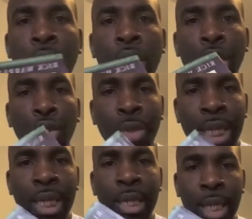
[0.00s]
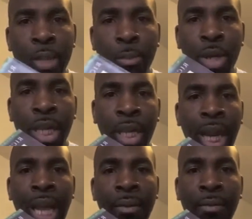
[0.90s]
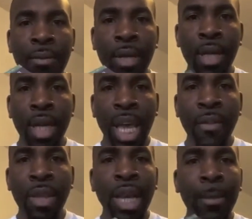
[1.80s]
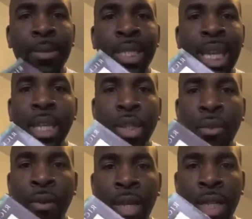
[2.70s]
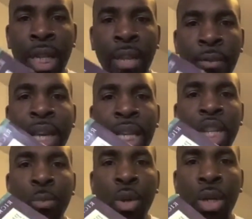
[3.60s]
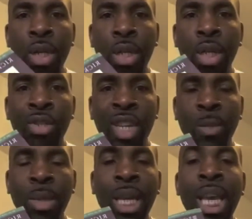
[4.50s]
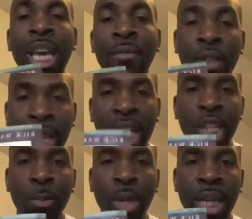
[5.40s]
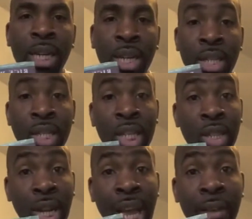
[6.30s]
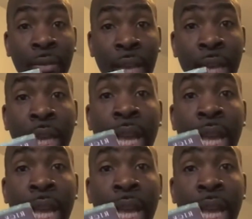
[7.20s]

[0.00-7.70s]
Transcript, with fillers: You need this book in your life. Everything I've been saying so far today, if you get this book, trust me, if you get this book and it doesn't change your life, yeah,